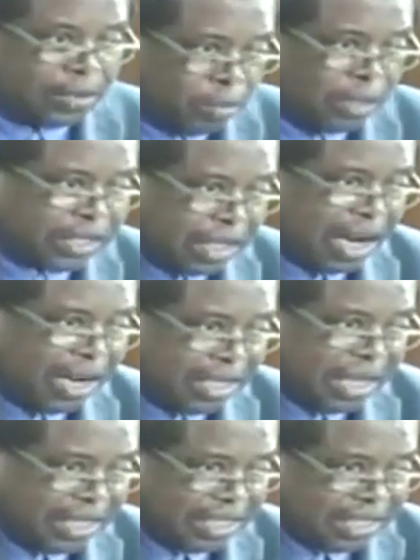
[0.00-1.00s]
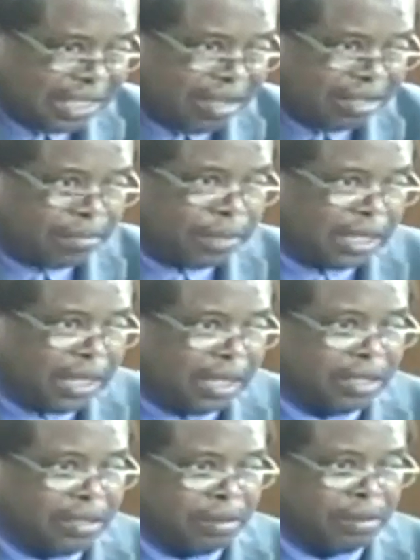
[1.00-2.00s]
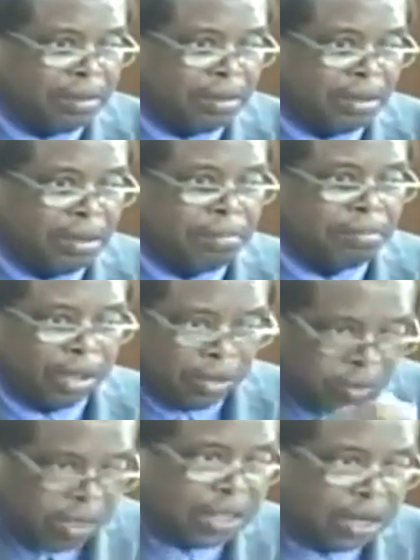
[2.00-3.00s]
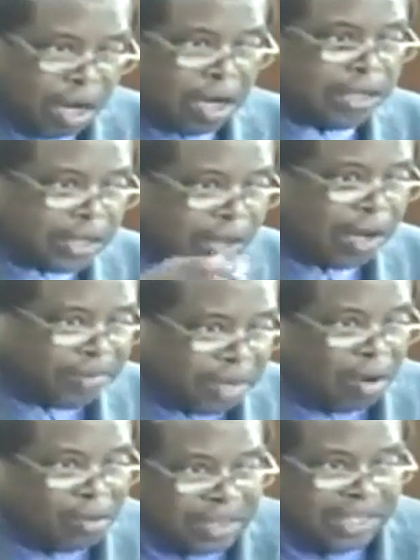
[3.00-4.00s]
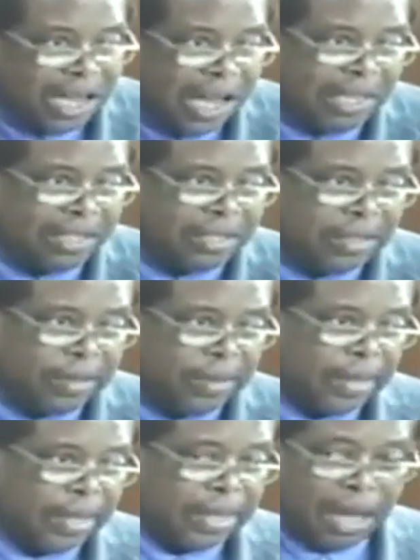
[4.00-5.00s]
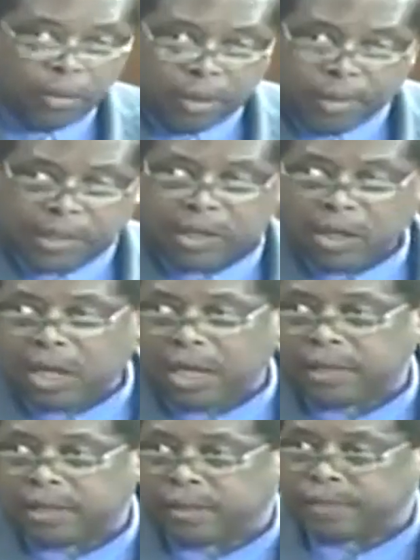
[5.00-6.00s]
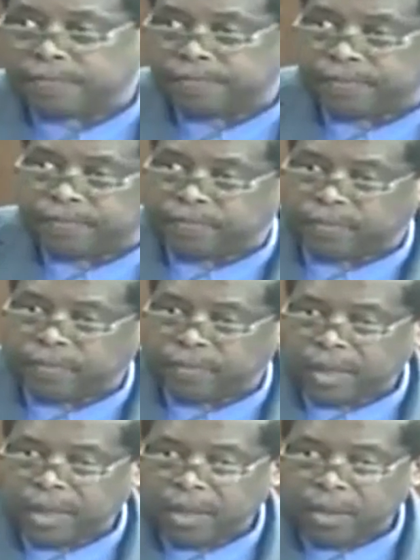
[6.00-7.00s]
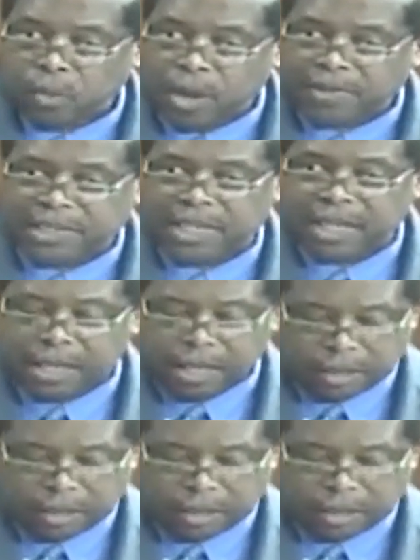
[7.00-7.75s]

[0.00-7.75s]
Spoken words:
risks are necessary to be taken, but risks also have downsides that we must look at. We have seen in this